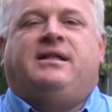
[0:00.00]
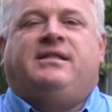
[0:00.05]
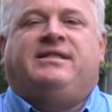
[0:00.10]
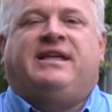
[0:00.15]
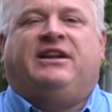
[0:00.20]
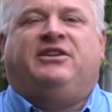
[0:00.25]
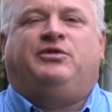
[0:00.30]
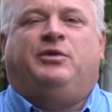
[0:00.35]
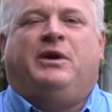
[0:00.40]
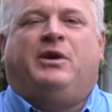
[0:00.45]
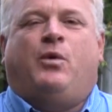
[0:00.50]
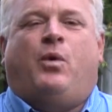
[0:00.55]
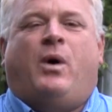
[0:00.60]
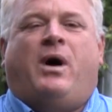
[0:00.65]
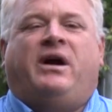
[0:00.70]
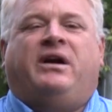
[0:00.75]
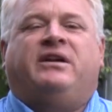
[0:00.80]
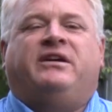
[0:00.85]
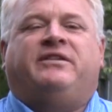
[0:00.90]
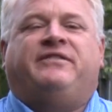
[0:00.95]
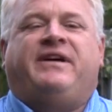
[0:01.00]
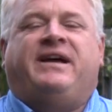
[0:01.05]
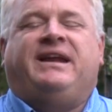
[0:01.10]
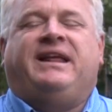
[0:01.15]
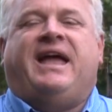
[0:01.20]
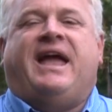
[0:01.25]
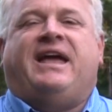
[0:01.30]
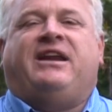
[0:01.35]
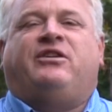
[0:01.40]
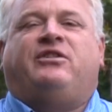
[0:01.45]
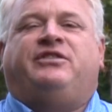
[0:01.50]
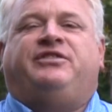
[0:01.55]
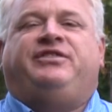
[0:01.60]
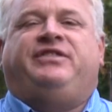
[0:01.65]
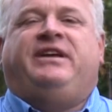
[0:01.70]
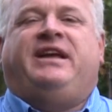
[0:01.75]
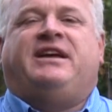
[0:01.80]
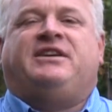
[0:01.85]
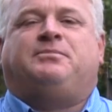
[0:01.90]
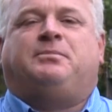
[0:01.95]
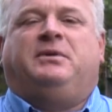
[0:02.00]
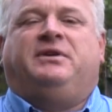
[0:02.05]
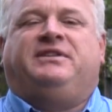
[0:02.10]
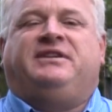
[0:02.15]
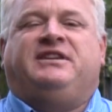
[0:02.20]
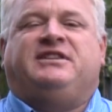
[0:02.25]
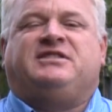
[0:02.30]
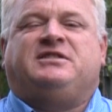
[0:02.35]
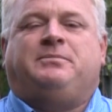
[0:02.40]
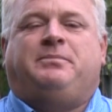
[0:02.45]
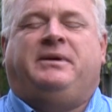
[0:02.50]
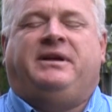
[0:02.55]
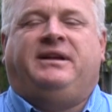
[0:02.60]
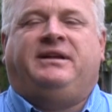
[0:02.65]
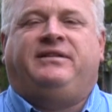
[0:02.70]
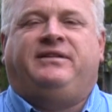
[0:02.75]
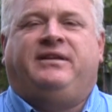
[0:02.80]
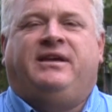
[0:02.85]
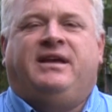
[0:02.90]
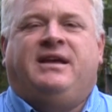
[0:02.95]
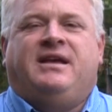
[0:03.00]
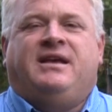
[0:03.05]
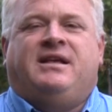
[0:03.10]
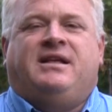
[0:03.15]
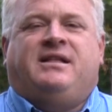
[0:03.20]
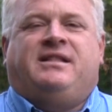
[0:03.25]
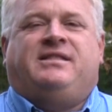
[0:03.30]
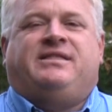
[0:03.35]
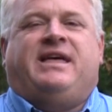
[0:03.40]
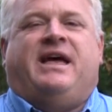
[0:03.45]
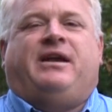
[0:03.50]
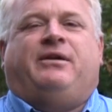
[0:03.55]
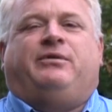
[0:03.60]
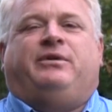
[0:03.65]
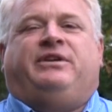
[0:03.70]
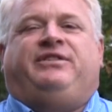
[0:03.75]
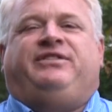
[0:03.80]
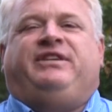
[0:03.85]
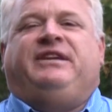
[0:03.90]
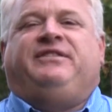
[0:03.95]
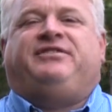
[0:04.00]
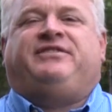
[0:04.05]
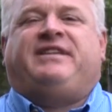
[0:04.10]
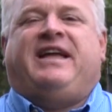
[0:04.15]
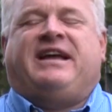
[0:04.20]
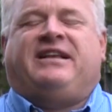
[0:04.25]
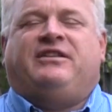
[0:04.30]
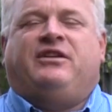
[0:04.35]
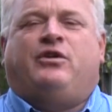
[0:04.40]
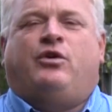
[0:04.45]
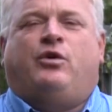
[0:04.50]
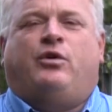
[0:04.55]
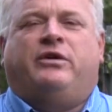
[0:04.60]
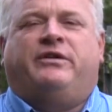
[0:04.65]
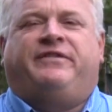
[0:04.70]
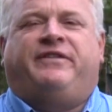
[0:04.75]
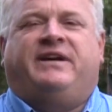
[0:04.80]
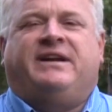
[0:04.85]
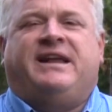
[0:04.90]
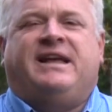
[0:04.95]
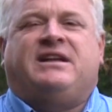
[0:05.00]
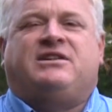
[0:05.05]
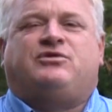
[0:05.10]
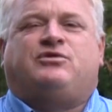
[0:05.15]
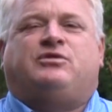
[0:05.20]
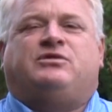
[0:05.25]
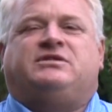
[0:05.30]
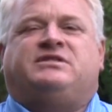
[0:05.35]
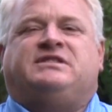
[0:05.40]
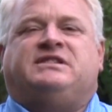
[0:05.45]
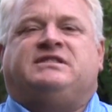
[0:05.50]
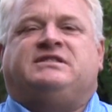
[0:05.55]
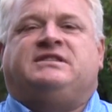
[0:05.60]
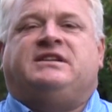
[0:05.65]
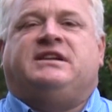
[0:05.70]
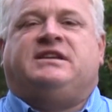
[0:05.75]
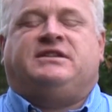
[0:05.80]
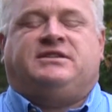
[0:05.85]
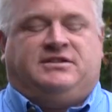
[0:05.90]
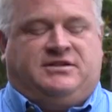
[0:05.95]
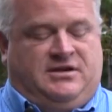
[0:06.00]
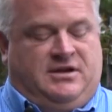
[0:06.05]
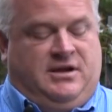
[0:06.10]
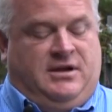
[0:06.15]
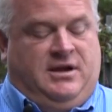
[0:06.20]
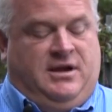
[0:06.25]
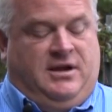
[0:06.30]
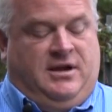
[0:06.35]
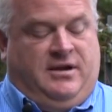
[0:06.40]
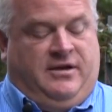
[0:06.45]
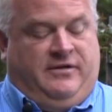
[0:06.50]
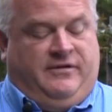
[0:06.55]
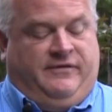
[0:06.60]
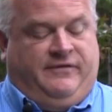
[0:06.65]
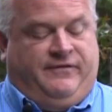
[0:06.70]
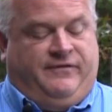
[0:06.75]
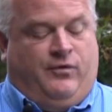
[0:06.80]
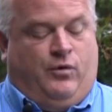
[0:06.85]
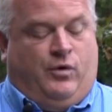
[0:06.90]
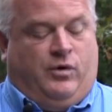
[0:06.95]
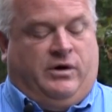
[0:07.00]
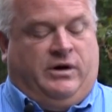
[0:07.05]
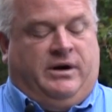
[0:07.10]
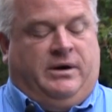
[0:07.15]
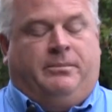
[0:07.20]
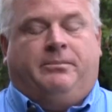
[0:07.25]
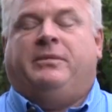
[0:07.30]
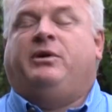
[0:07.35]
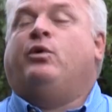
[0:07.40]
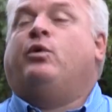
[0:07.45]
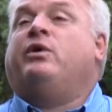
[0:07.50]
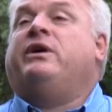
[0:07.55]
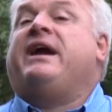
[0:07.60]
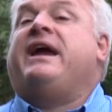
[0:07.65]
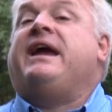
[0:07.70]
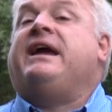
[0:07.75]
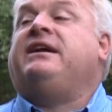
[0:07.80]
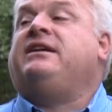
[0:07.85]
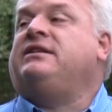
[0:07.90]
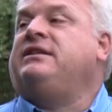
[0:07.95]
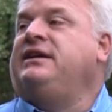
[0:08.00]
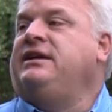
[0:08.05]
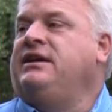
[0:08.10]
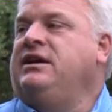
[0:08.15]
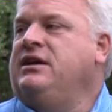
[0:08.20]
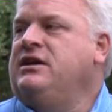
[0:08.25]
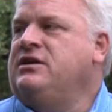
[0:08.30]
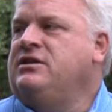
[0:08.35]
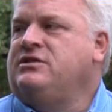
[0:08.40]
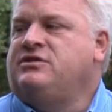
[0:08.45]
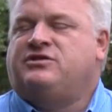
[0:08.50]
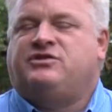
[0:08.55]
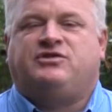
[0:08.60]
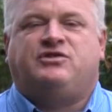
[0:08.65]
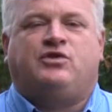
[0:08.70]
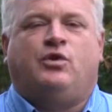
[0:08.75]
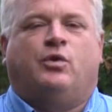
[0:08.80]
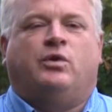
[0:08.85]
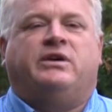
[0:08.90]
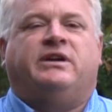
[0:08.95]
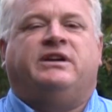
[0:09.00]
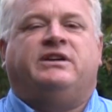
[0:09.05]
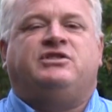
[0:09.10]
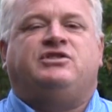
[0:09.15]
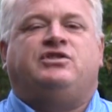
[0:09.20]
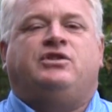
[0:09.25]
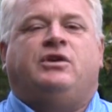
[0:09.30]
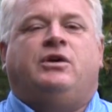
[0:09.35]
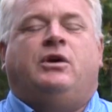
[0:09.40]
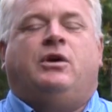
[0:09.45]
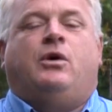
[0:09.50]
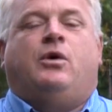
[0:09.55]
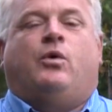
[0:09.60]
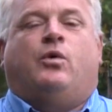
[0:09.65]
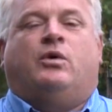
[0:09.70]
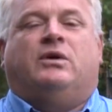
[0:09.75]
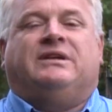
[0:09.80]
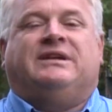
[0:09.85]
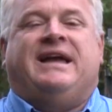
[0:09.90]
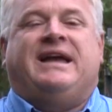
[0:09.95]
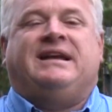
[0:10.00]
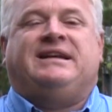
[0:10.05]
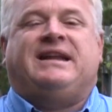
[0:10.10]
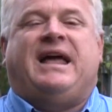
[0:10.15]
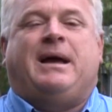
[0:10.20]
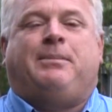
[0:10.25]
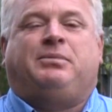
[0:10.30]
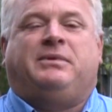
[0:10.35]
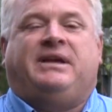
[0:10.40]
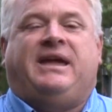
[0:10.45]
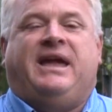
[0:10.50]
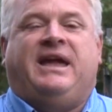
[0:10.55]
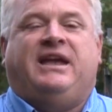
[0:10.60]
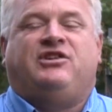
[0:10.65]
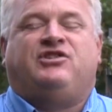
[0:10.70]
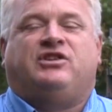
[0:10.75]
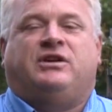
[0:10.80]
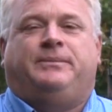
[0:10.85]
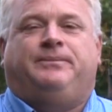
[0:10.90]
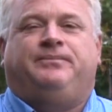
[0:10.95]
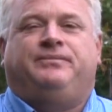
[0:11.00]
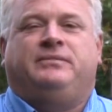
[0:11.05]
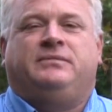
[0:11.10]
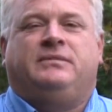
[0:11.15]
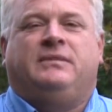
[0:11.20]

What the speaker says: that is required of any NRCS participant that receives technical or financial assistance for manure handling, storage, or land application.